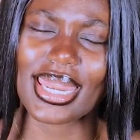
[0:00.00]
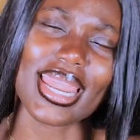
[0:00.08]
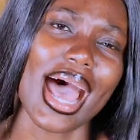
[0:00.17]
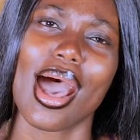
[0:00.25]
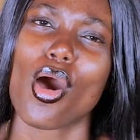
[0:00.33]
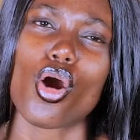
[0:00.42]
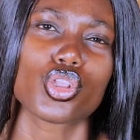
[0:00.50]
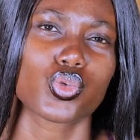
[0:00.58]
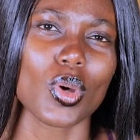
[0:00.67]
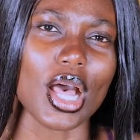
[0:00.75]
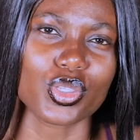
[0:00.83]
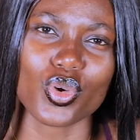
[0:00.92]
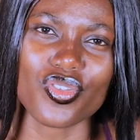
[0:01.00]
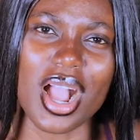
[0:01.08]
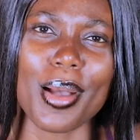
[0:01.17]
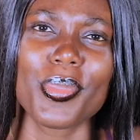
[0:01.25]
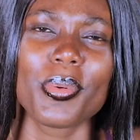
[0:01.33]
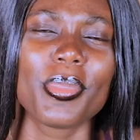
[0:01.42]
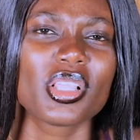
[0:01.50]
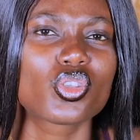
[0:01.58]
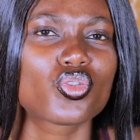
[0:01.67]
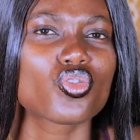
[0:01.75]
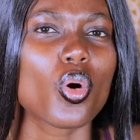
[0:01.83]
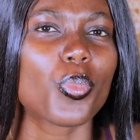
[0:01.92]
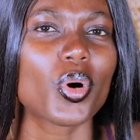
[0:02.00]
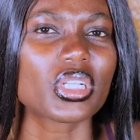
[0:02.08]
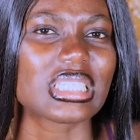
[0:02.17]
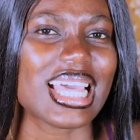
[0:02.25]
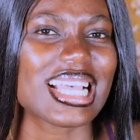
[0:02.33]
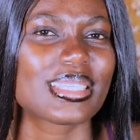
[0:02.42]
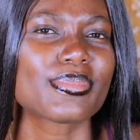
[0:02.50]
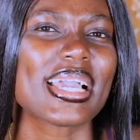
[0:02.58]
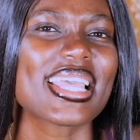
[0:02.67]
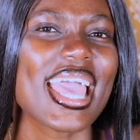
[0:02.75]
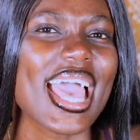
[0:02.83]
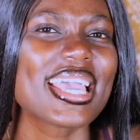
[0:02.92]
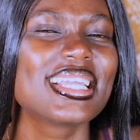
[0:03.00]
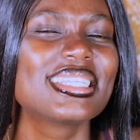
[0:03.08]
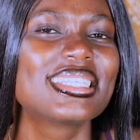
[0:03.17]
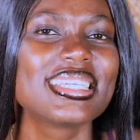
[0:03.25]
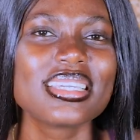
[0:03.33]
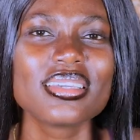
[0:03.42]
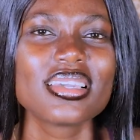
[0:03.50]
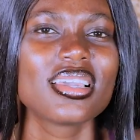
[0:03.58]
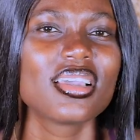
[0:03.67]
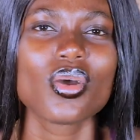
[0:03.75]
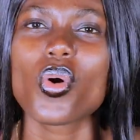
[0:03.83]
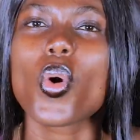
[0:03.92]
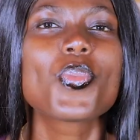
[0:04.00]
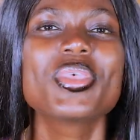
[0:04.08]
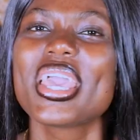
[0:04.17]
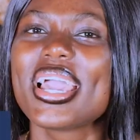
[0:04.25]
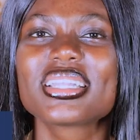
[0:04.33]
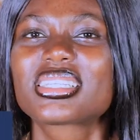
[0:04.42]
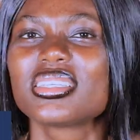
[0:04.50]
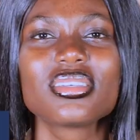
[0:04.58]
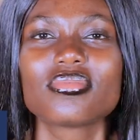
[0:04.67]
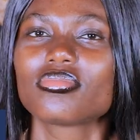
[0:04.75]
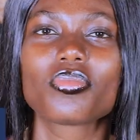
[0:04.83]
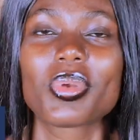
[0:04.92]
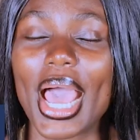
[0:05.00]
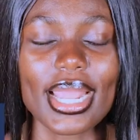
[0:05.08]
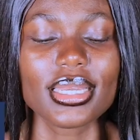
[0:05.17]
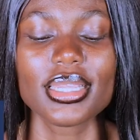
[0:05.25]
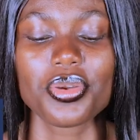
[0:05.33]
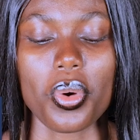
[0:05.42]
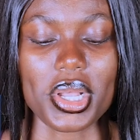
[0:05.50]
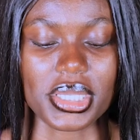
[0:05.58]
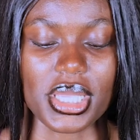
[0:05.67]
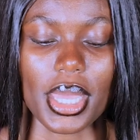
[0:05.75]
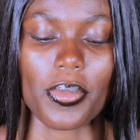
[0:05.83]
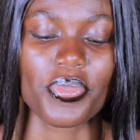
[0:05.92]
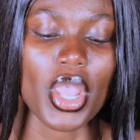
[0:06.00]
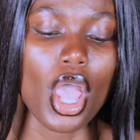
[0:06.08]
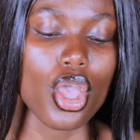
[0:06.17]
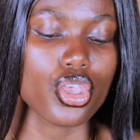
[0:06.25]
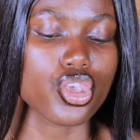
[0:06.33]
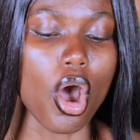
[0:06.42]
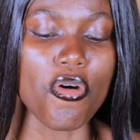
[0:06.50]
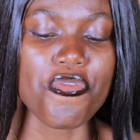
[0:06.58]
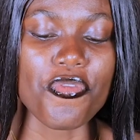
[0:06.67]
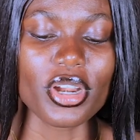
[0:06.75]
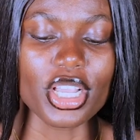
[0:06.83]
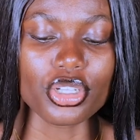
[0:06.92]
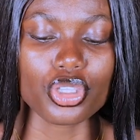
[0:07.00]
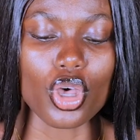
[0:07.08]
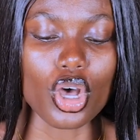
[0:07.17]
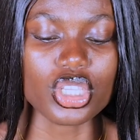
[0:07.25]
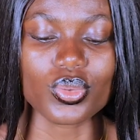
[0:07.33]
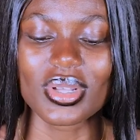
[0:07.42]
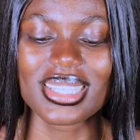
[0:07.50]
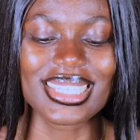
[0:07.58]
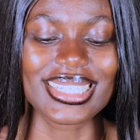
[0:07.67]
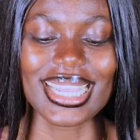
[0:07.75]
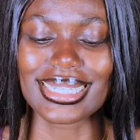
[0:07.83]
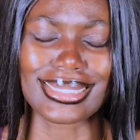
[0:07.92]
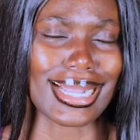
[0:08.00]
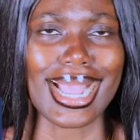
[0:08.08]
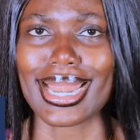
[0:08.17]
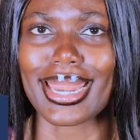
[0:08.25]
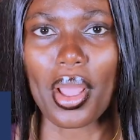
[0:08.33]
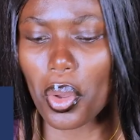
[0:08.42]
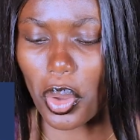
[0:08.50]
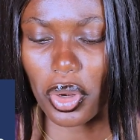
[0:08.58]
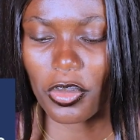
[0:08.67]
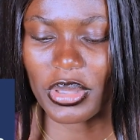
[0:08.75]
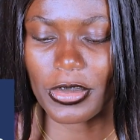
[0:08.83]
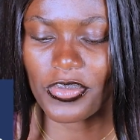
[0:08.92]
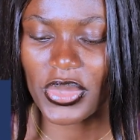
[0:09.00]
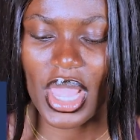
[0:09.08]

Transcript: Now otwaso crab but true punchlines by yeah d obiechi blindly no say your foolish talks won't change the Ghana economy.